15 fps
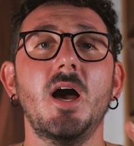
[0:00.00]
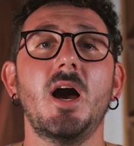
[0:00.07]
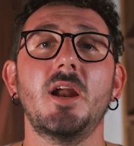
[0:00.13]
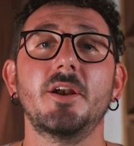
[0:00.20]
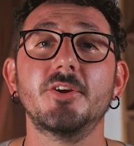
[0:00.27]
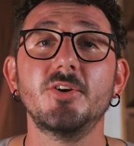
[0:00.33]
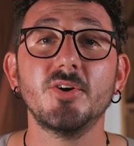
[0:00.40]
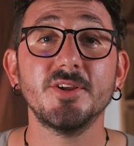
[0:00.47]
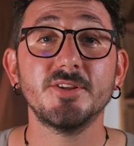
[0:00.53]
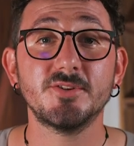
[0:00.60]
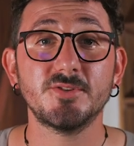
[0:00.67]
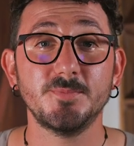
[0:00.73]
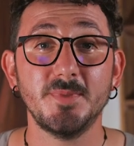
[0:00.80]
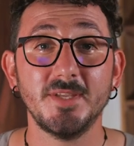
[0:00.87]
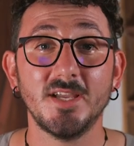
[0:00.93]
are going
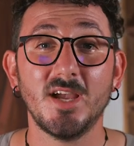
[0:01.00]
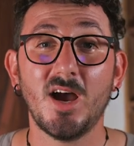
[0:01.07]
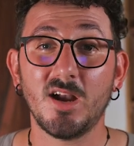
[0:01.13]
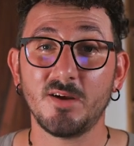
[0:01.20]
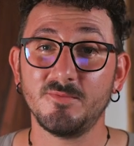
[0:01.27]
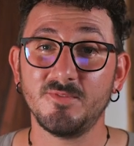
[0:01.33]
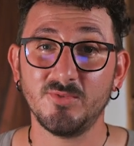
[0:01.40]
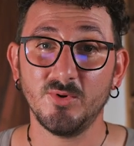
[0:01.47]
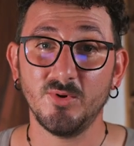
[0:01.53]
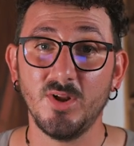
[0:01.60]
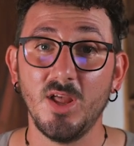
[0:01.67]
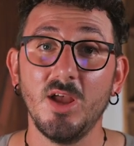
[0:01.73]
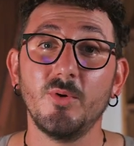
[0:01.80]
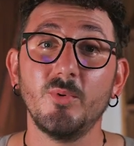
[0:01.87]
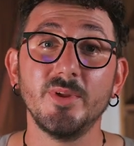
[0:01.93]
to be harmful
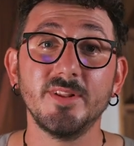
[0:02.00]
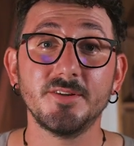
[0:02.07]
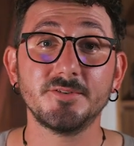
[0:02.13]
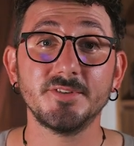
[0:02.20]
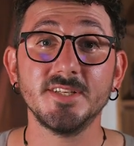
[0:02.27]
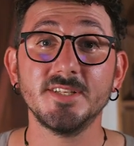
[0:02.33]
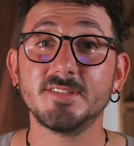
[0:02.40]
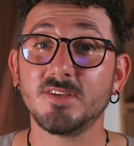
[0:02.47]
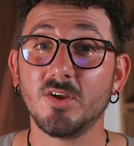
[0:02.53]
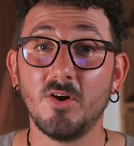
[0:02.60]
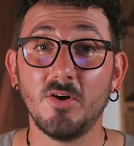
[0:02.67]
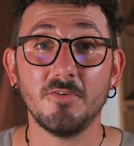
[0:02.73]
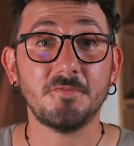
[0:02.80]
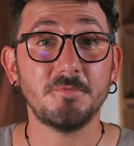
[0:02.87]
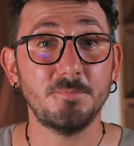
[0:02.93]
with the risk
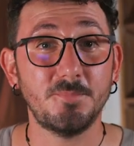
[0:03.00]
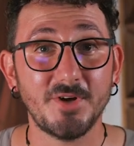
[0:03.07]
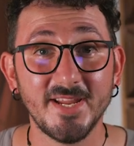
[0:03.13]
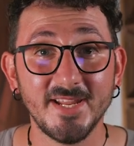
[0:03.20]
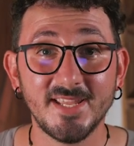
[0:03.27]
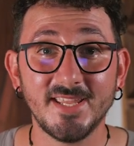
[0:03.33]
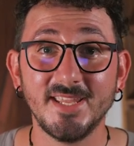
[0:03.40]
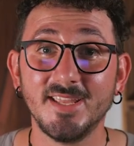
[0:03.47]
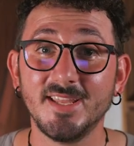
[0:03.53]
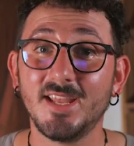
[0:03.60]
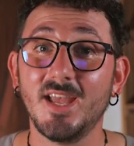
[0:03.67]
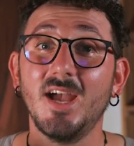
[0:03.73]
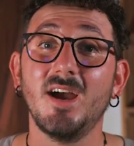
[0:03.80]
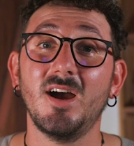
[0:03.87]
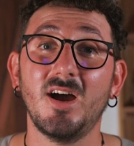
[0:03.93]
of
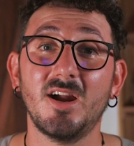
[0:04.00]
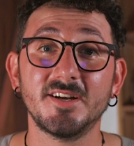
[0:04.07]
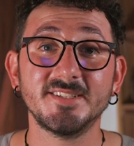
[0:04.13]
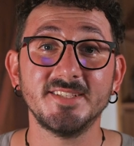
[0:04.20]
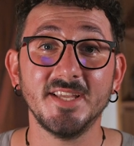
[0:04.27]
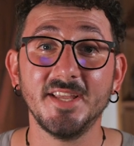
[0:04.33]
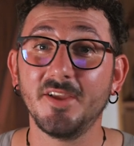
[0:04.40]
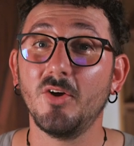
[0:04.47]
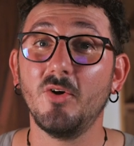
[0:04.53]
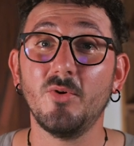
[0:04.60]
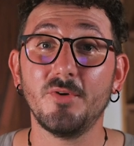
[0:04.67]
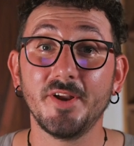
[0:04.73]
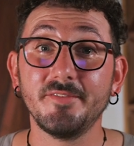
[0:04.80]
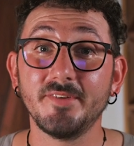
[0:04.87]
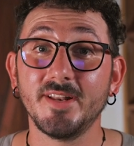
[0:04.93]
breaking, hurting
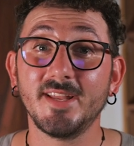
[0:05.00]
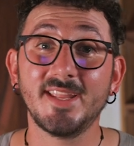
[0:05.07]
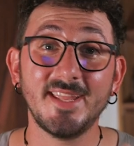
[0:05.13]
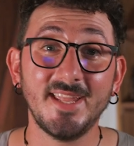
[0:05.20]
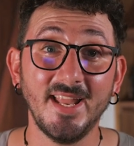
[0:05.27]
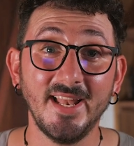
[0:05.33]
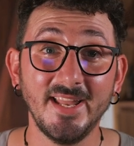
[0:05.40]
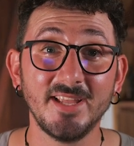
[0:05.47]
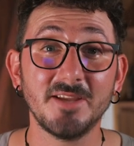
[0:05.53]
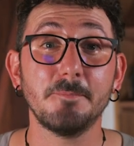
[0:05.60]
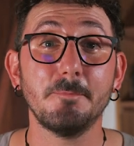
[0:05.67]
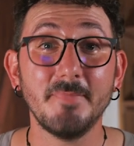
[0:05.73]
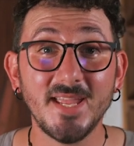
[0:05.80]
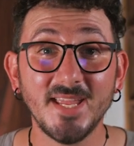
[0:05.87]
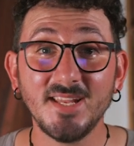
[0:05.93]
or even killing
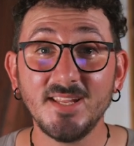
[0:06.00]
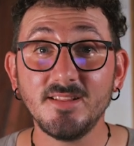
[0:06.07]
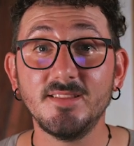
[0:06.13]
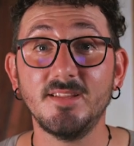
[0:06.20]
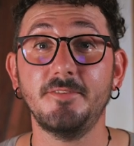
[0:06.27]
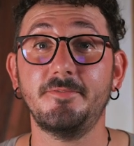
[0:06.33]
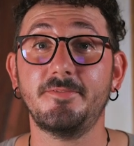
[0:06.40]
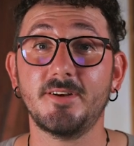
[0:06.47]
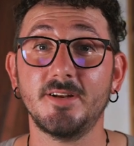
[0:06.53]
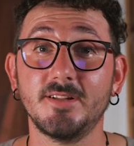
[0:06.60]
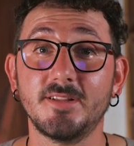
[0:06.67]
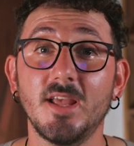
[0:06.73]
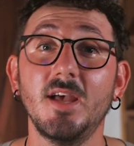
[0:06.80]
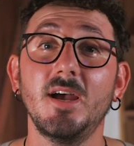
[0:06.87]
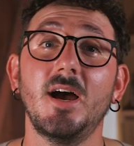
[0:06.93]
many
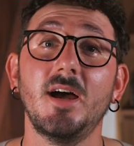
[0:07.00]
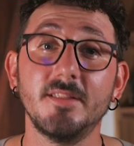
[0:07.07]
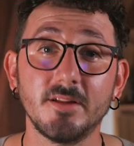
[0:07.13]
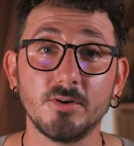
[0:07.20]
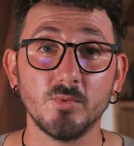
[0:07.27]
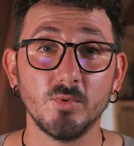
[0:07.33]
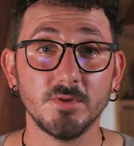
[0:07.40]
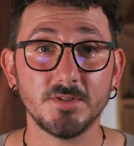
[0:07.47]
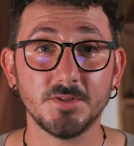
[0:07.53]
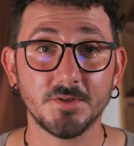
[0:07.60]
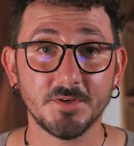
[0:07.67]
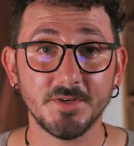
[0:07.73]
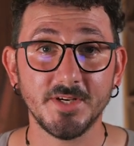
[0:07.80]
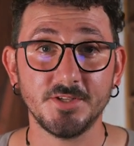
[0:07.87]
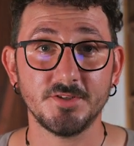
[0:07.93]
different underwater
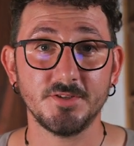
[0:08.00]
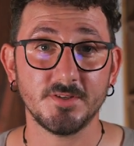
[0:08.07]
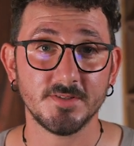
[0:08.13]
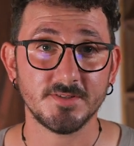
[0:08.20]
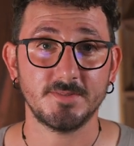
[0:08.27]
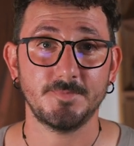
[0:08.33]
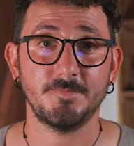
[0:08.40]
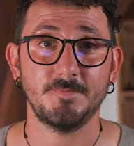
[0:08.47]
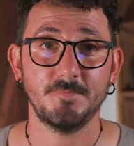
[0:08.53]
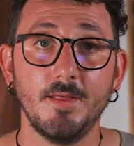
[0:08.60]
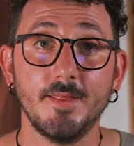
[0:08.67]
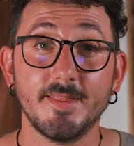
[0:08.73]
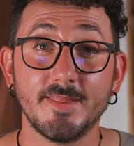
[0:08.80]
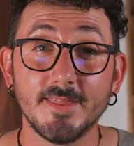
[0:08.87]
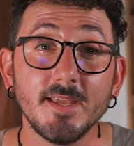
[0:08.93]
creatures.
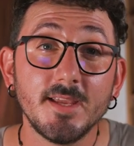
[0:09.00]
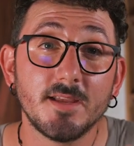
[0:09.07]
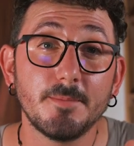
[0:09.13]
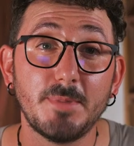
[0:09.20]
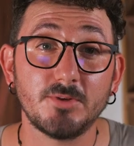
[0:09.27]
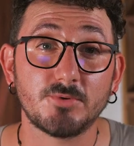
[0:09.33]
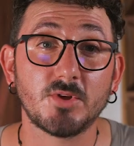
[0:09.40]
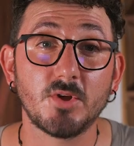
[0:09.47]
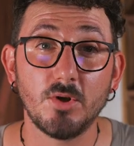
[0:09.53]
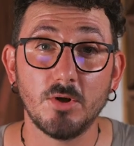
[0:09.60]
Think about